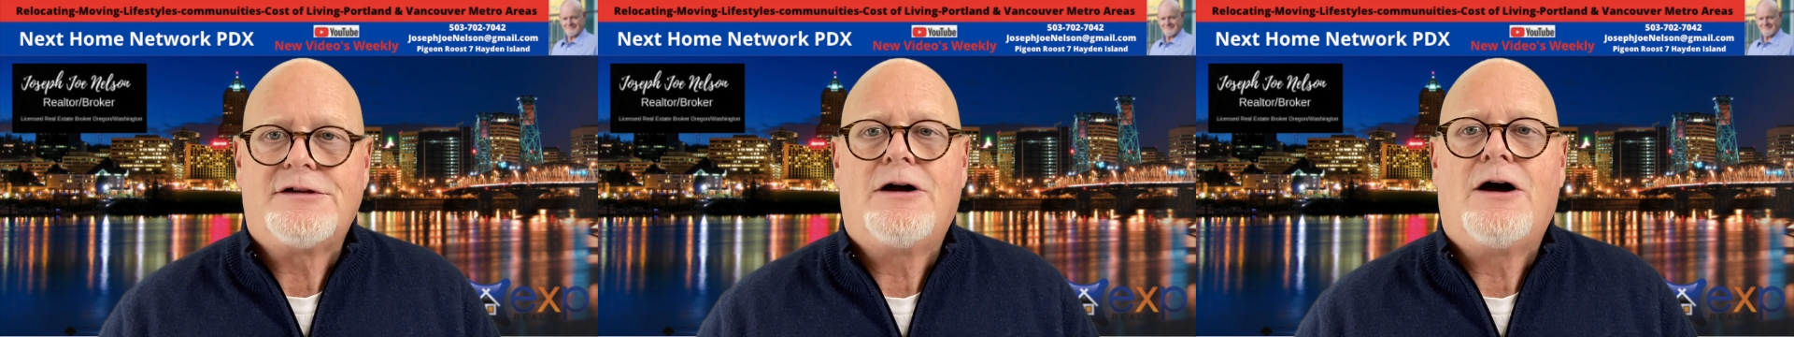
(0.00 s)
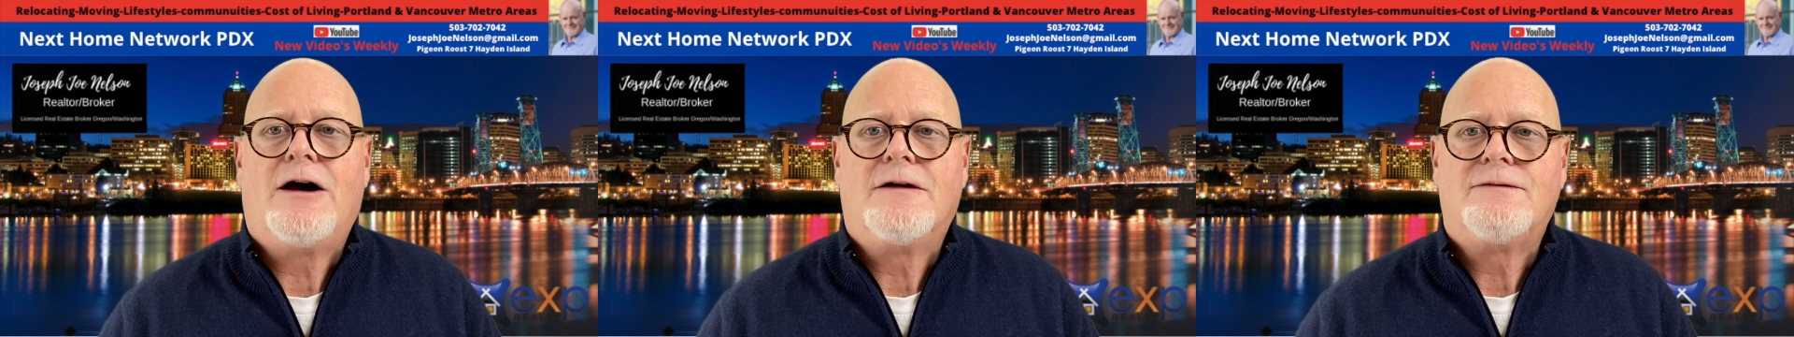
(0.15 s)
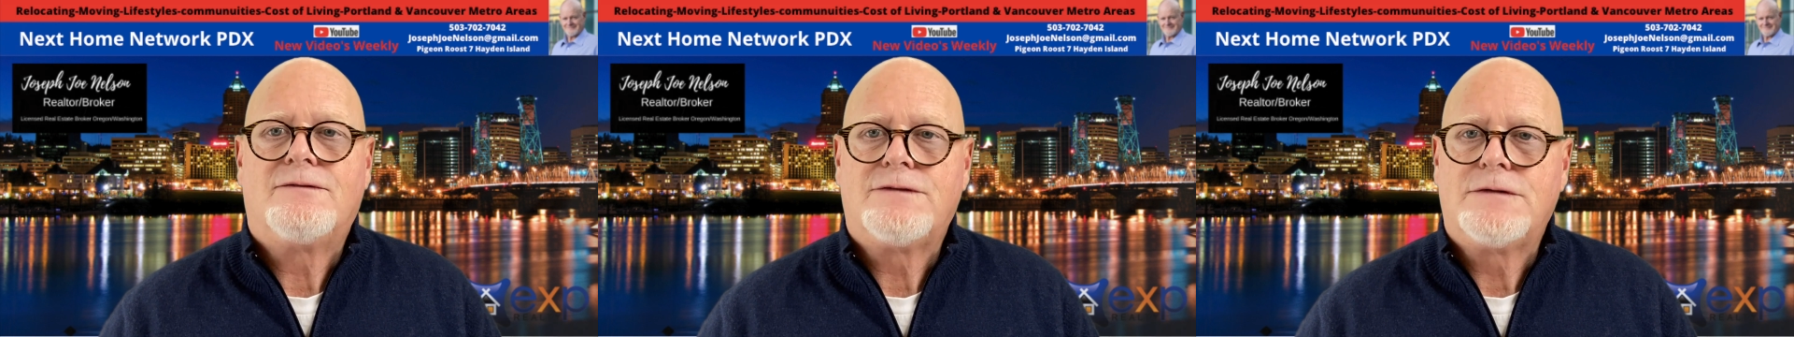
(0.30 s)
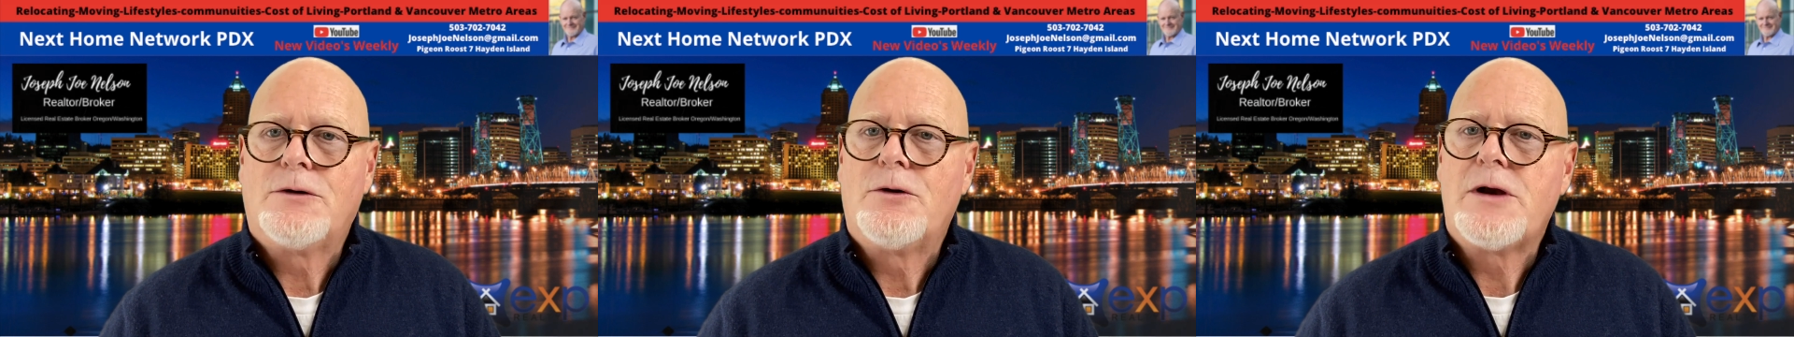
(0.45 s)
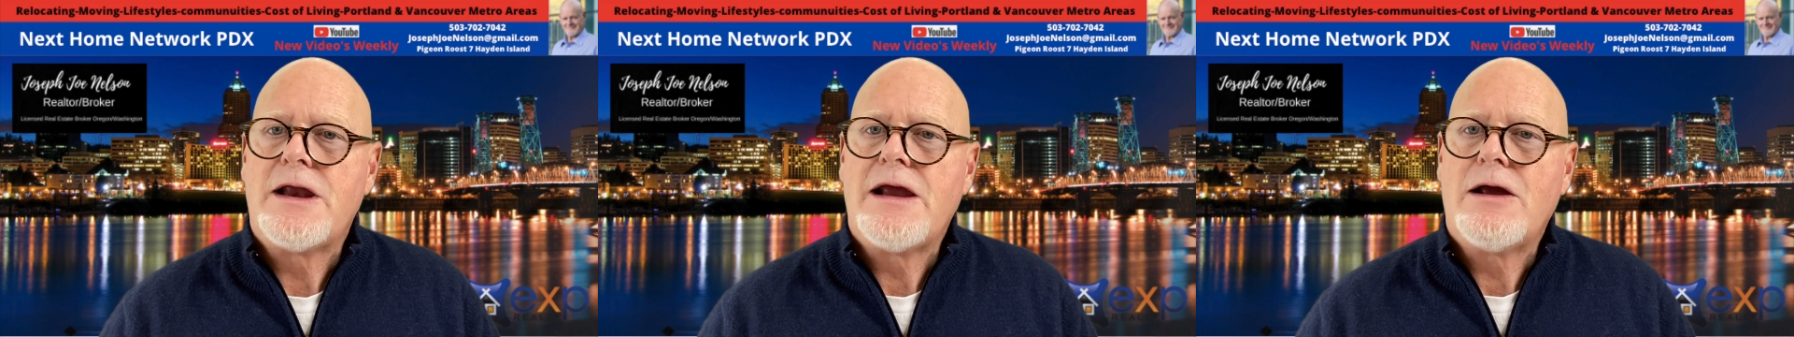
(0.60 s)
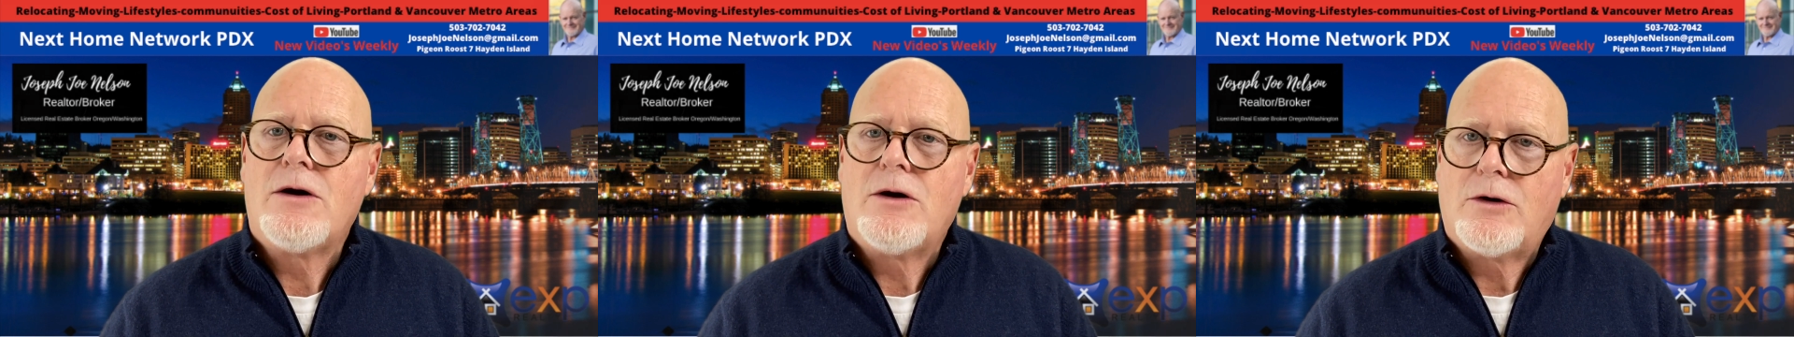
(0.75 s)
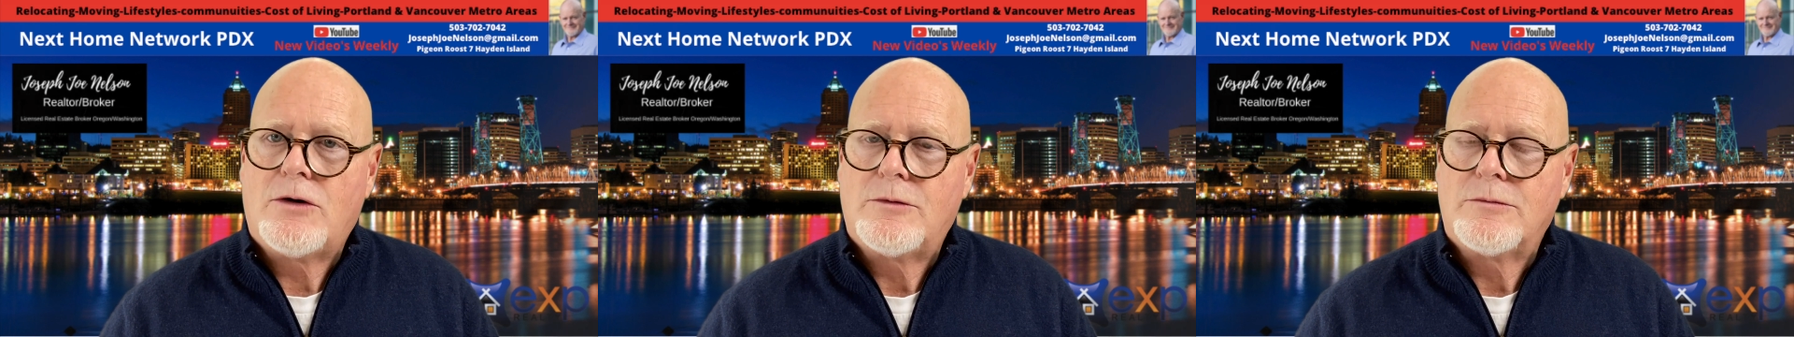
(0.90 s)
on floating
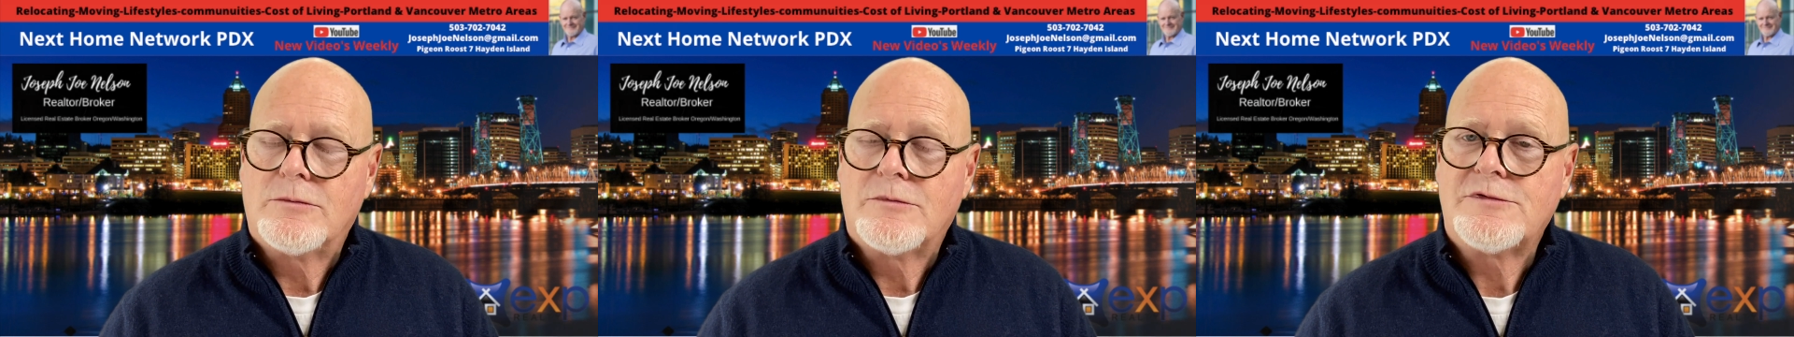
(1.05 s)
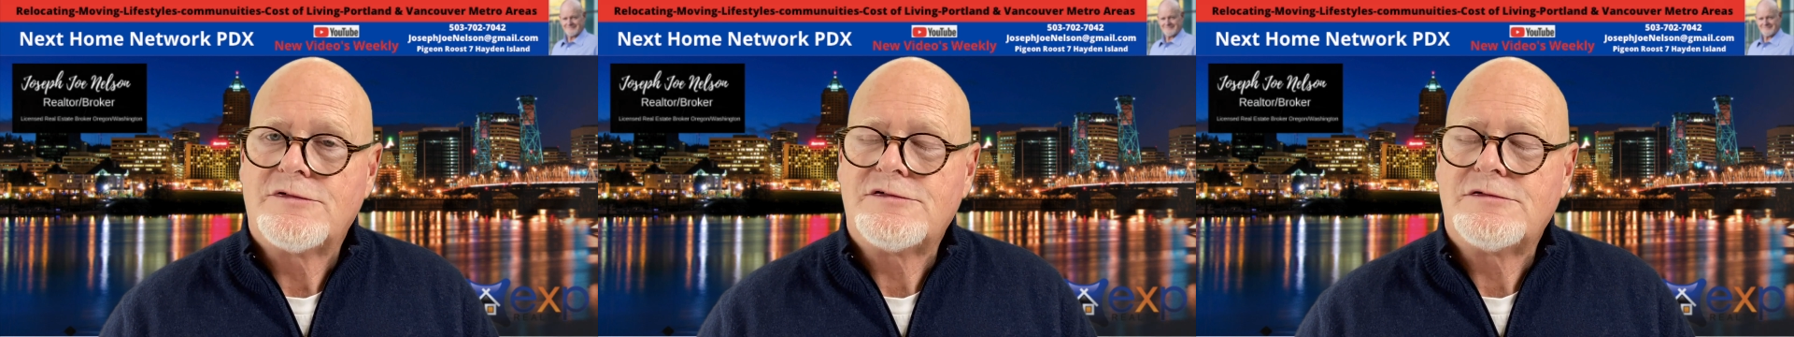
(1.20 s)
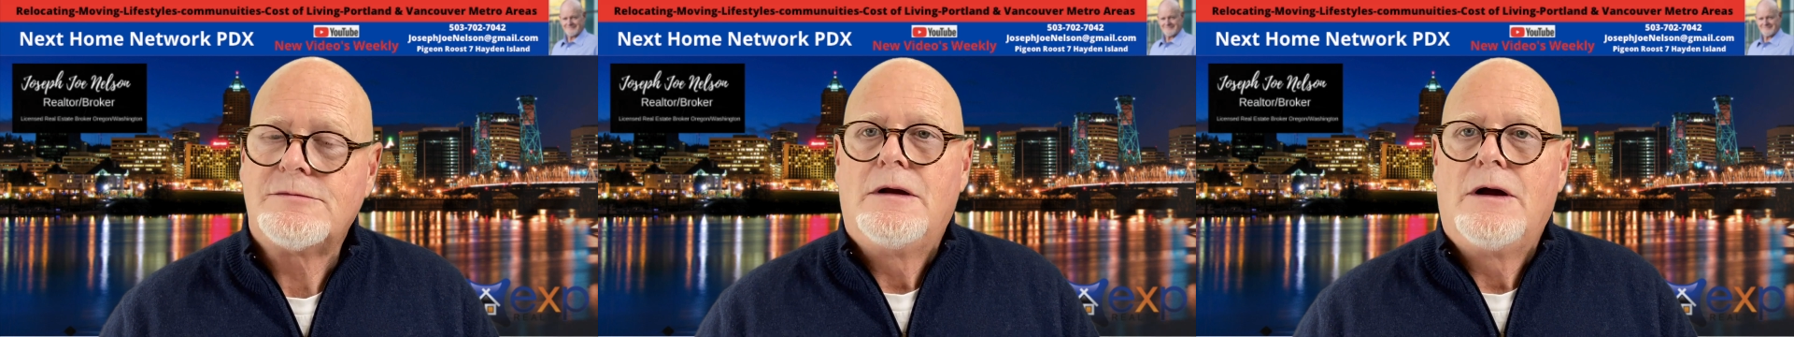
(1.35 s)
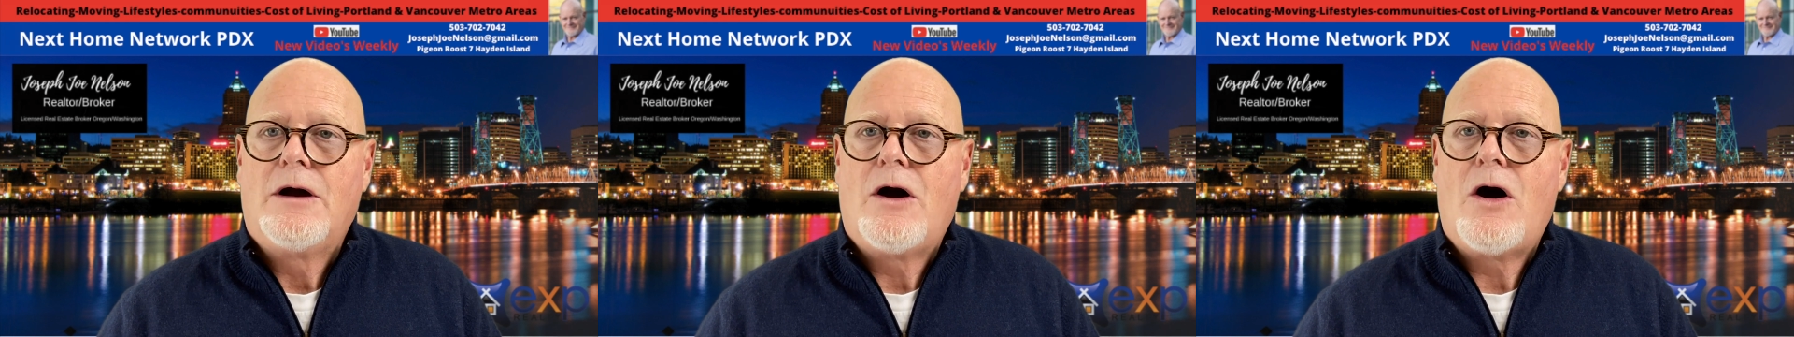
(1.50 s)
homes